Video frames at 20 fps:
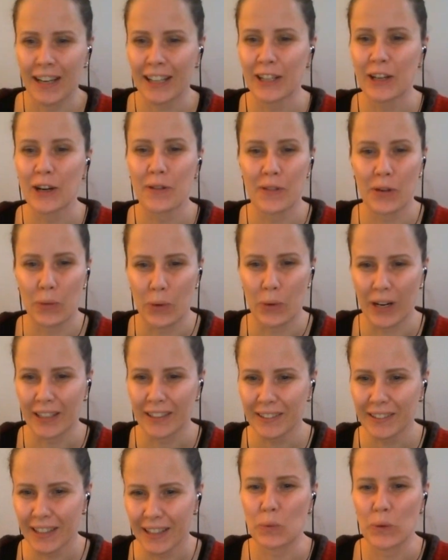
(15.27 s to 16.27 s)
Hello
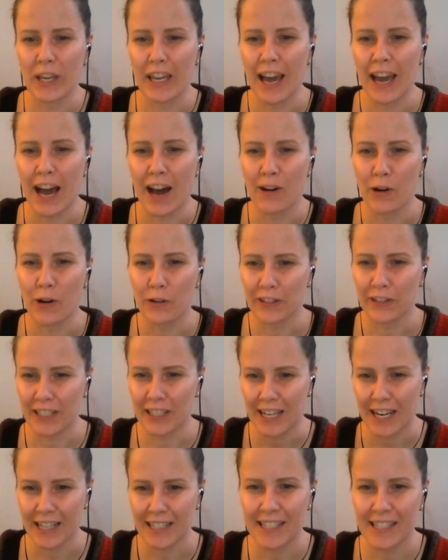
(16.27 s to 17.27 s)
everyone, we have a
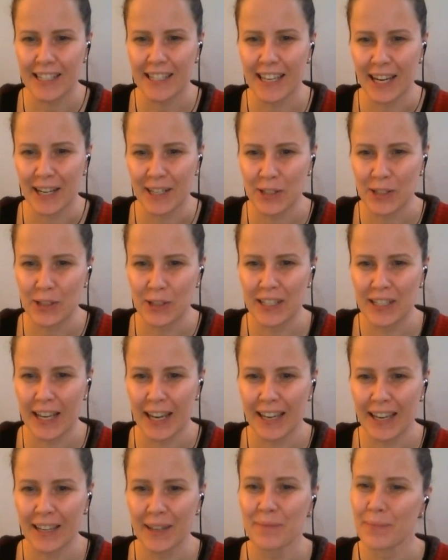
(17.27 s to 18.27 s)
fantastic guest
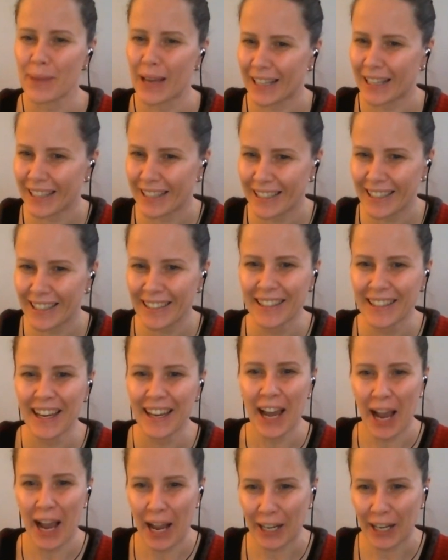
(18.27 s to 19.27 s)
today, Melanie.
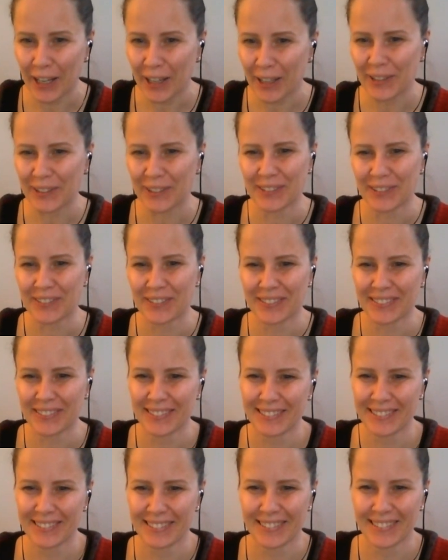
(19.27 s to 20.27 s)
Hello.
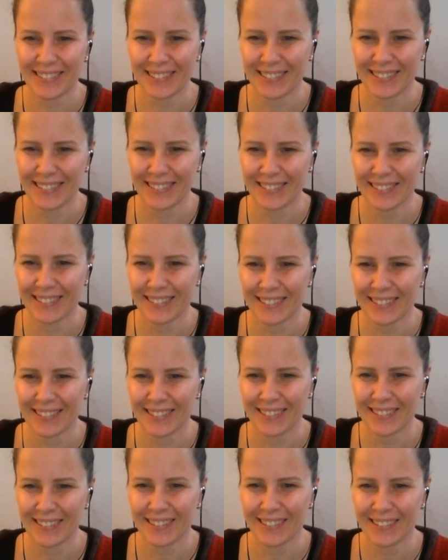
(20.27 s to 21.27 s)

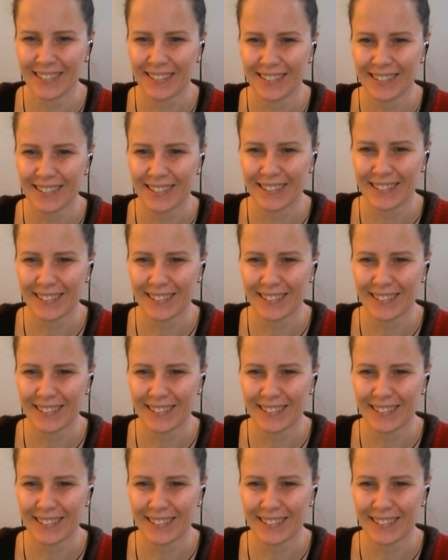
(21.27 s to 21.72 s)
Hi Ina,